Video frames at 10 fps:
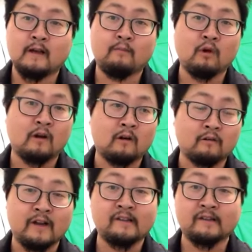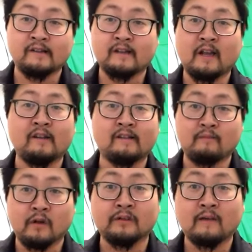where grease and stains have
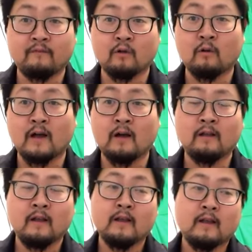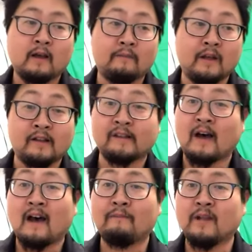built up for a while. It is a
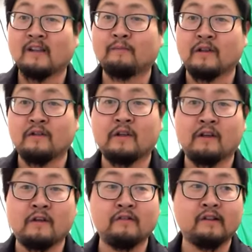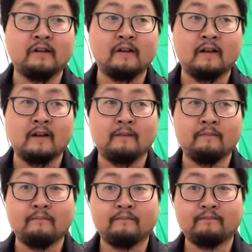hot mix, but you can use it
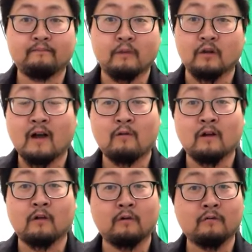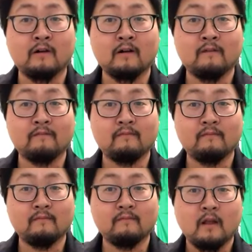both hot water, cold water.
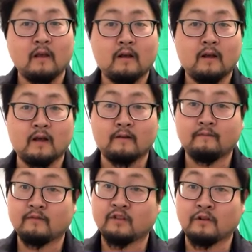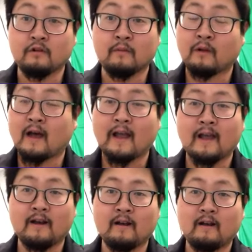So you apply
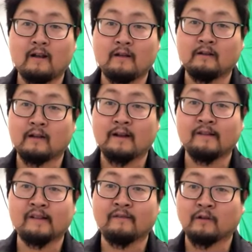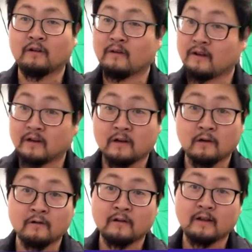it, let it sit for a little bit and
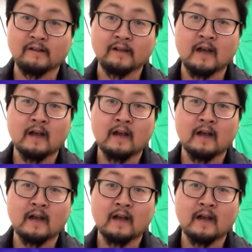go. It